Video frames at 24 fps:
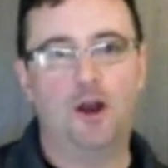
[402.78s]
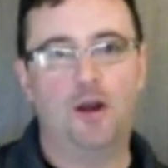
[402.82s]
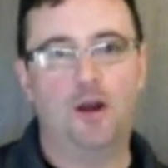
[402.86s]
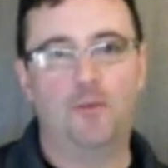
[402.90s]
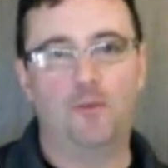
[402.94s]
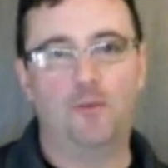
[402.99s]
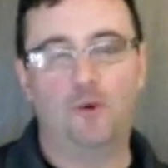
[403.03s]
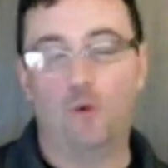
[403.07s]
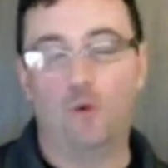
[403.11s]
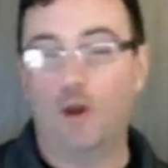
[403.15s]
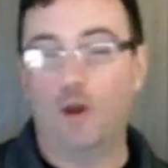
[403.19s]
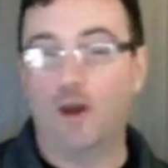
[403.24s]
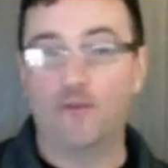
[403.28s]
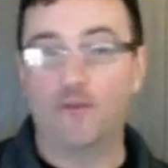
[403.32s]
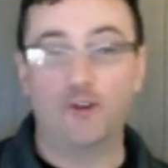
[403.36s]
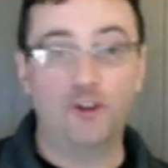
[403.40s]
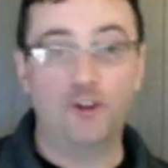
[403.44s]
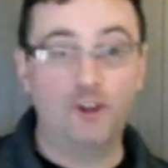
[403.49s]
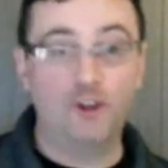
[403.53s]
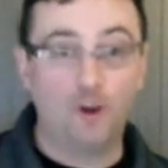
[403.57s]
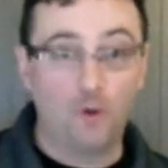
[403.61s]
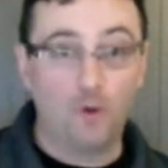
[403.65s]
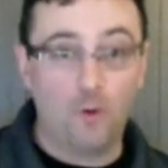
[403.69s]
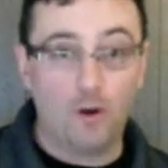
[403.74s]
whatever
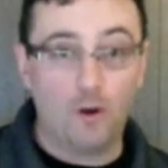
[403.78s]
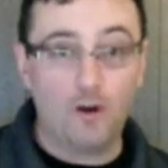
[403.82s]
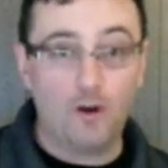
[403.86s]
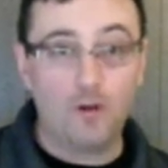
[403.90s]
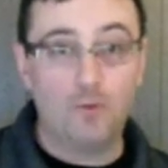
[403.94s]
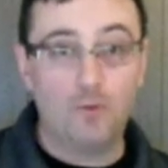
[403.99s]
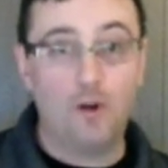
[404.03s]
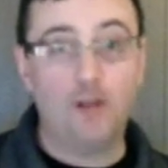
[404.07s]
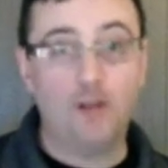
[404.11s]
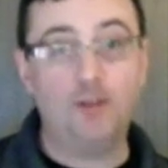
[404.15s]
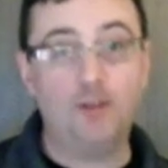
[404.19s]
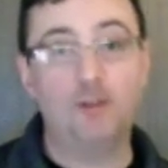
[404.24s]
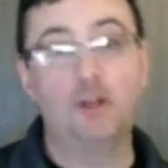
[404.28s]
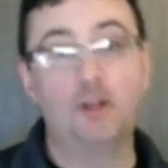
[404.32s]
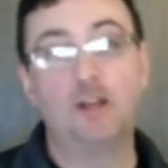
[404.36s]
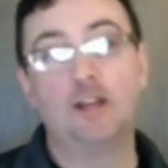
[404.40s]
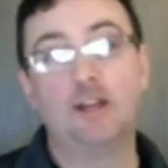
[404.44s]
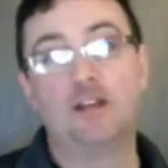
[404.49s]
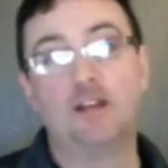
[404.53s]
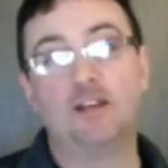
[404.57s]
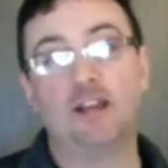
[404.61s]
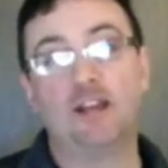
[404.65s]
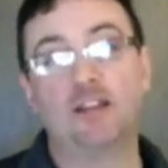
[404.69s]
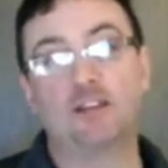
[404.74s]
you're working with,
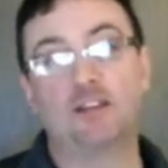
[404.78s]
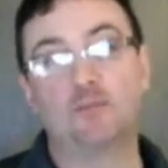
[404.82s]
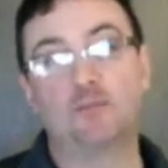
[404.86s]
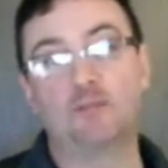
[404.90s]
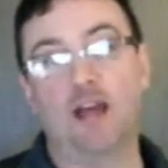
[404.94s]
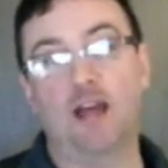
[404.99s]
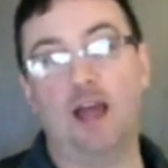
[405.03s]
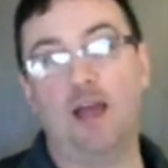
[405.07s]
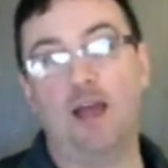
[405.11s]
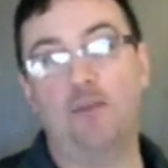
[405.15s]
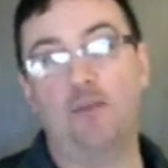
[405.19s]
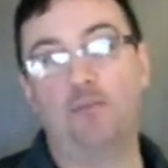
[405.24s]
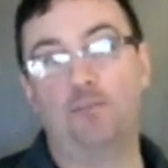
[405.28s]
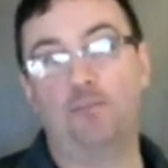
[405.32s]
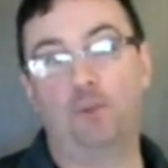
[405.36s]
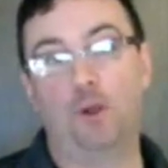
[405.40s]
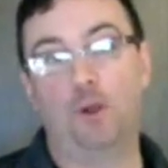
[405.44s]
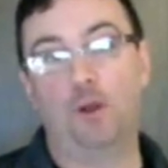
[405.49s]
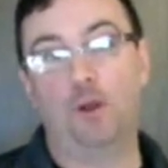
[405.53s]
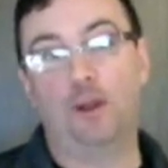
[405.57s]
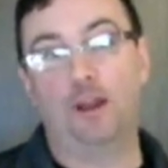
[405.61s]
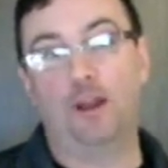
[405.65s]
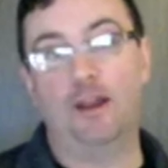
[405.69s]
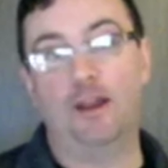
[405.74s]
take some time,
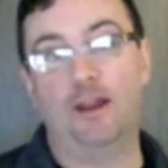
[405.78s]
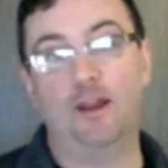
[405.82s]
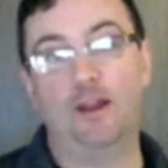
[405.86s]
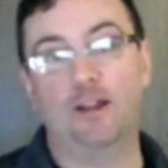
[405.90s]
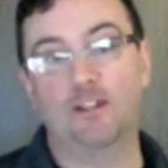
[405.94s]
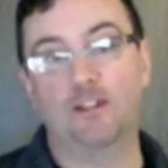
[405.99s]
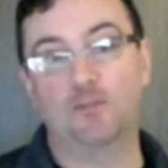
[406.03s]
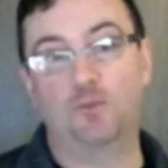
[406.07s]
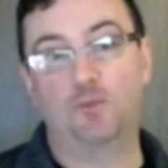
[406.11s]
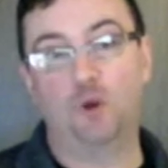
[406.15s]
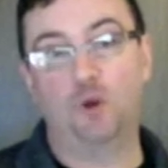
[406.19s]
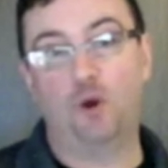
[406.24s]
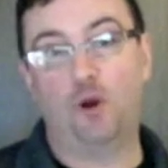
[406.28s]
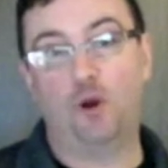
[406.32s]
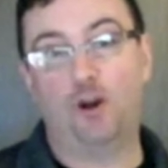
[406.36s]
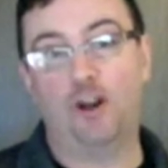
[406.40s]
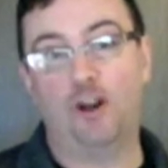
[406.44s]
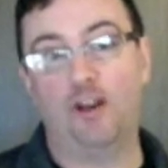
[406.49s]
plug it in, explore.